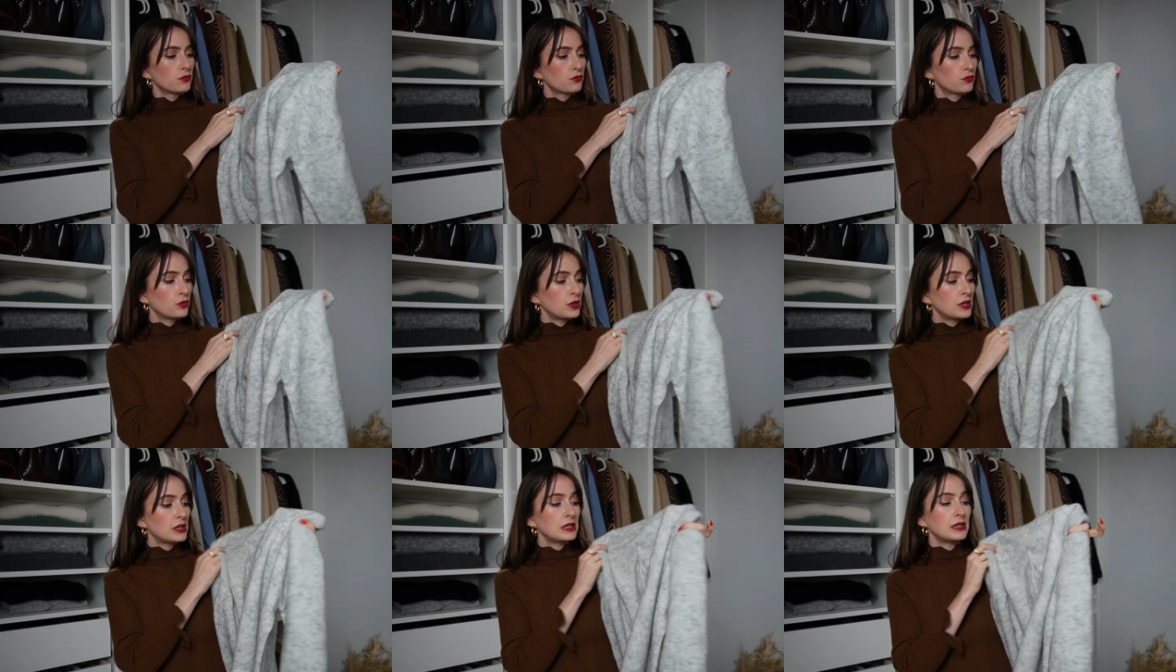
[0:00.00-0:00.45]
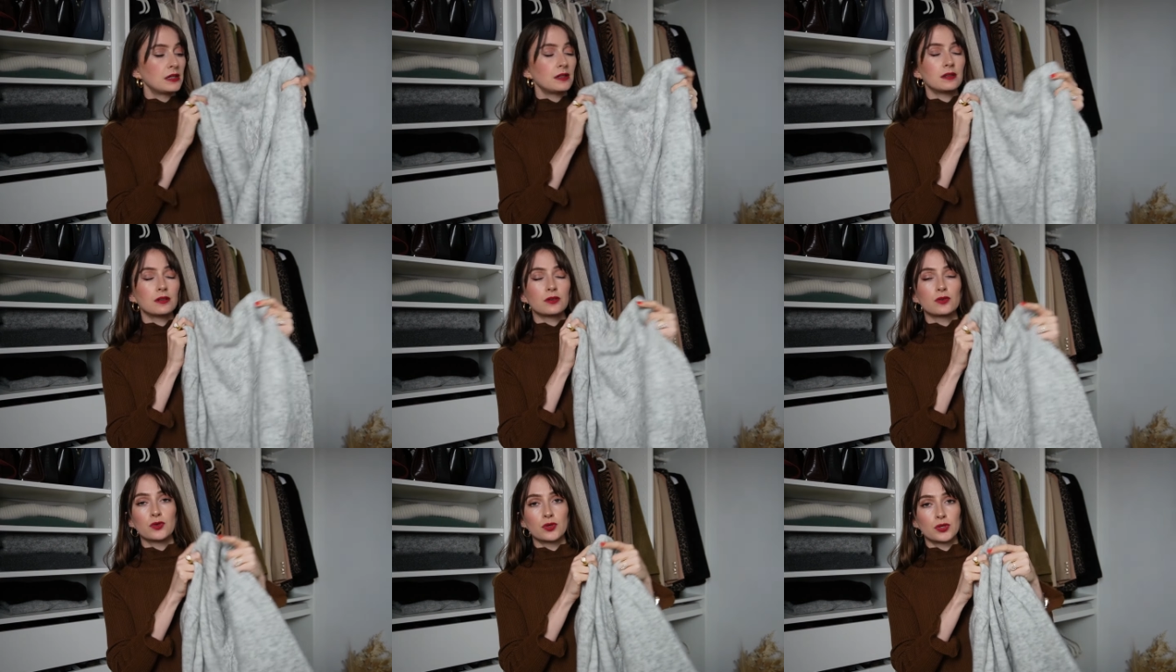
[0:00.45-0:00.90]

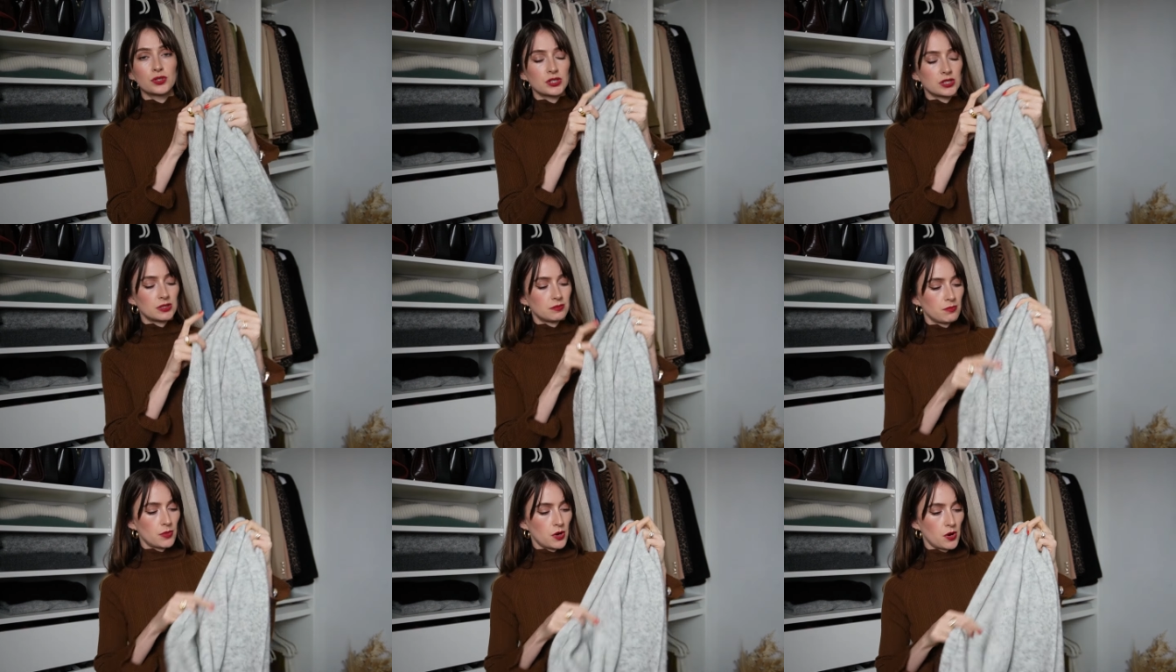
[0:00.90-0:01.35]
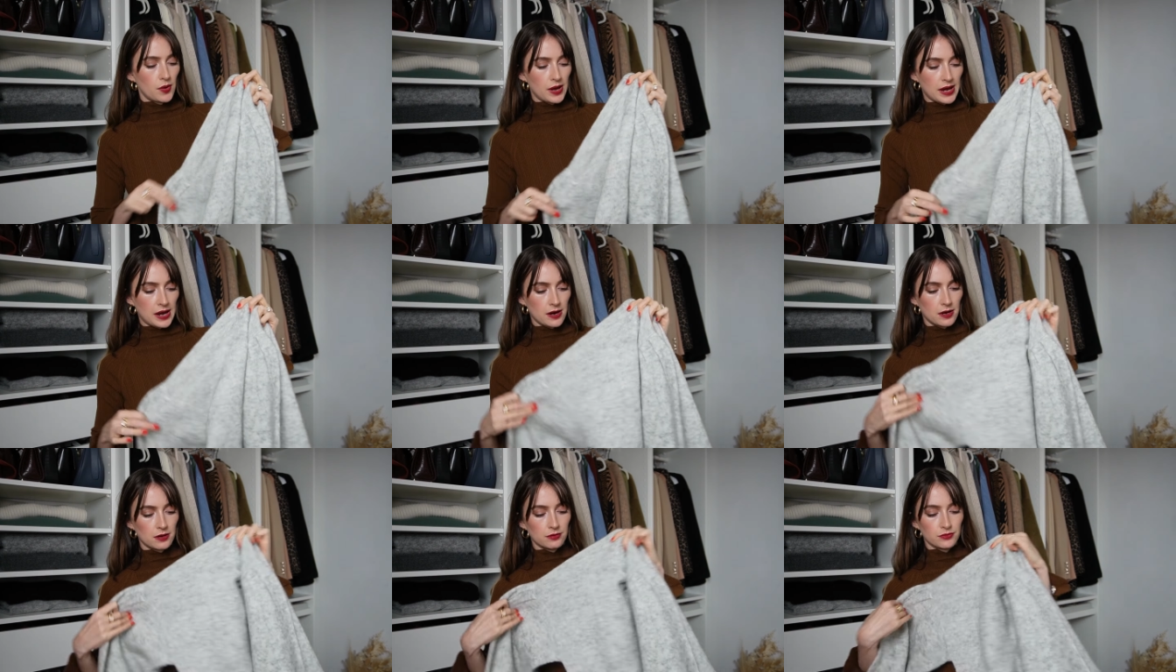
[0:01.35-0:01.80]
really gorgeous
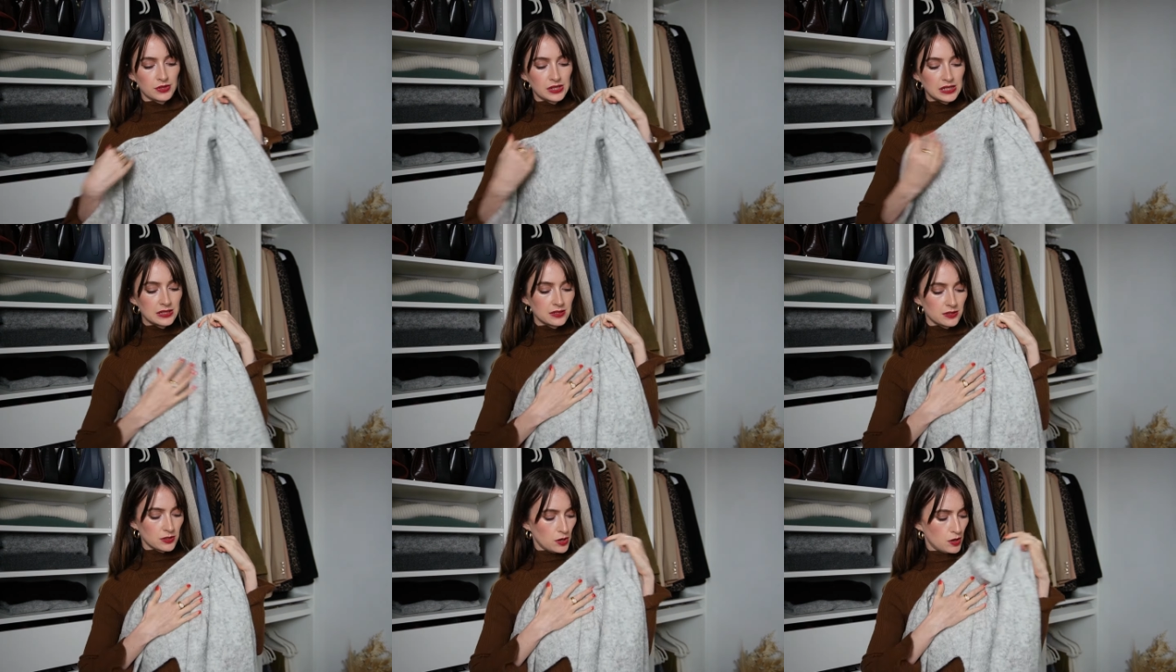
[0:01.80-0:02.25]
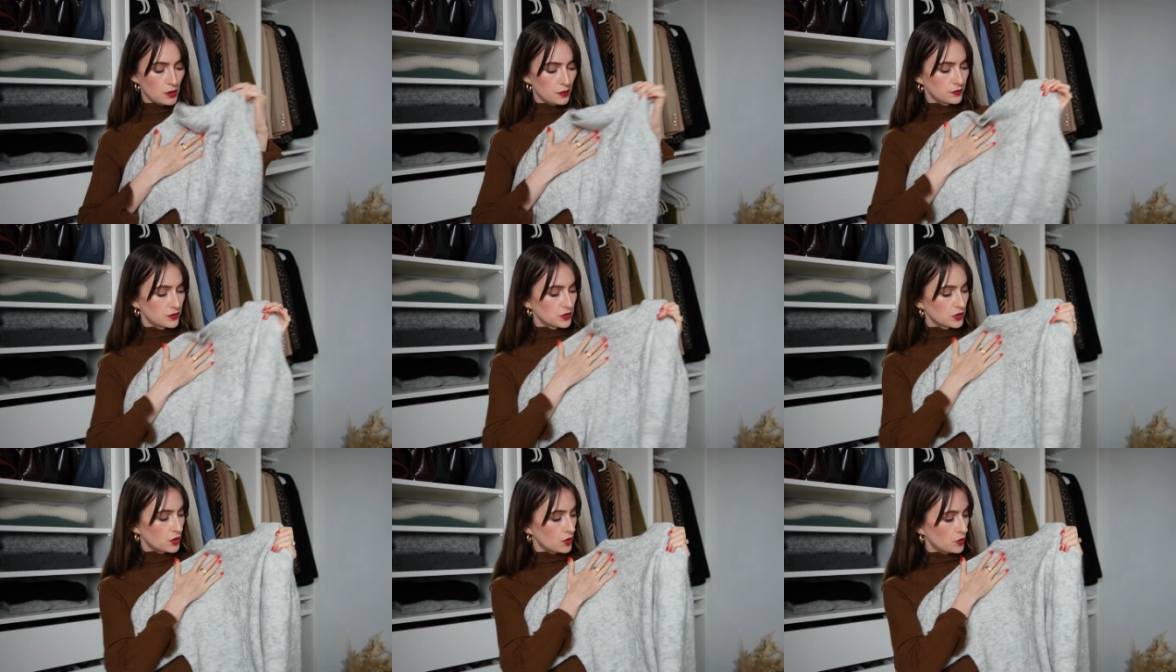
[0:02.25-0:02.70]
mohair, really
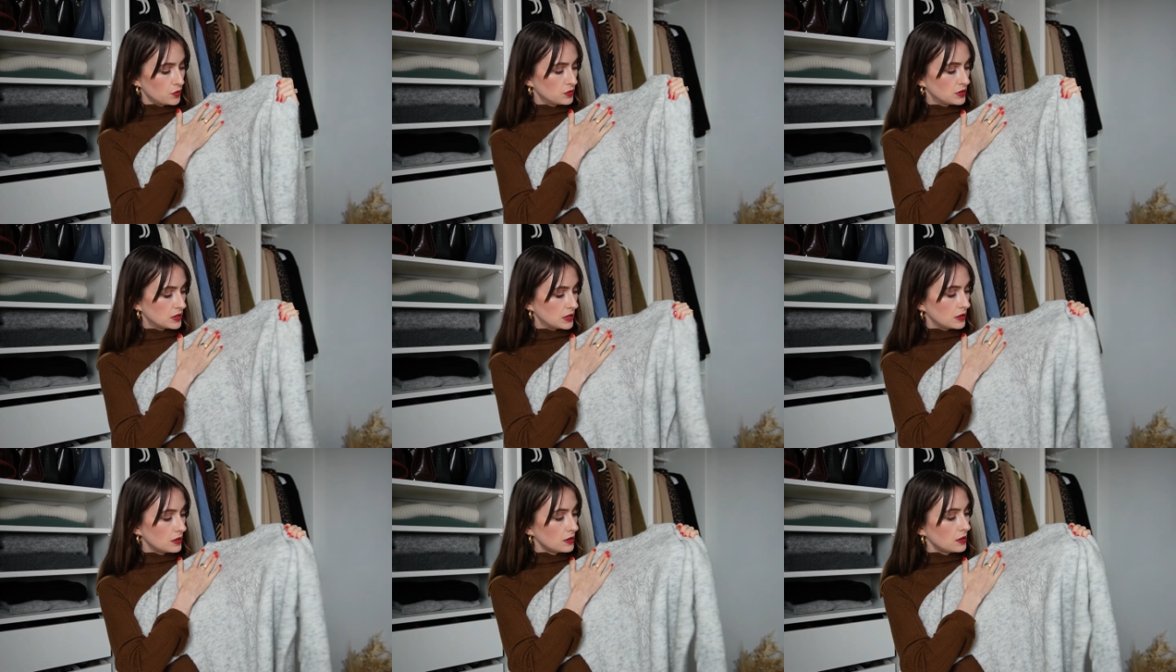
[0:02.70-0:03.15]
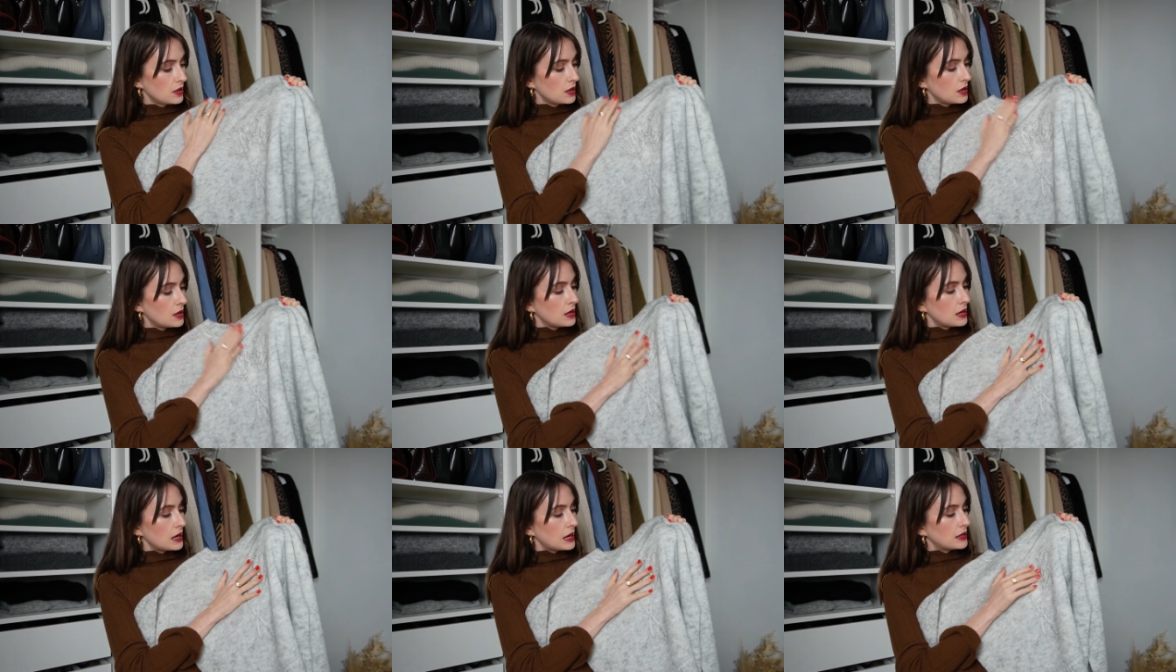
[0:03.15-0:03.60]
soft, cozy.
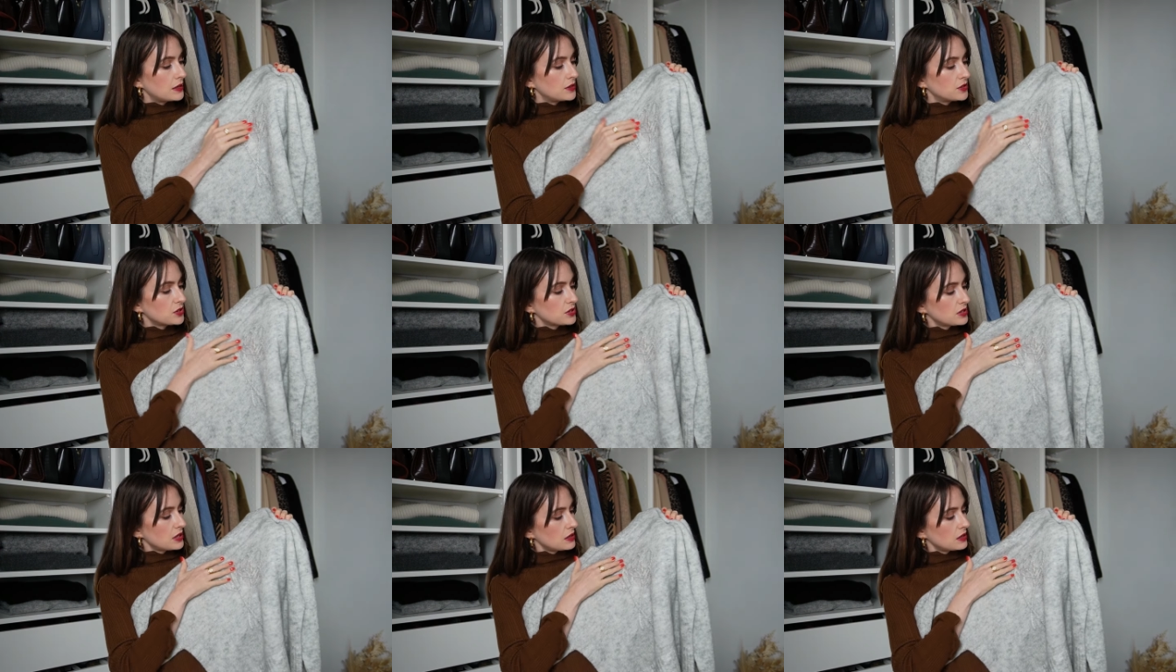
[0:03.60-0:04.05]
And it just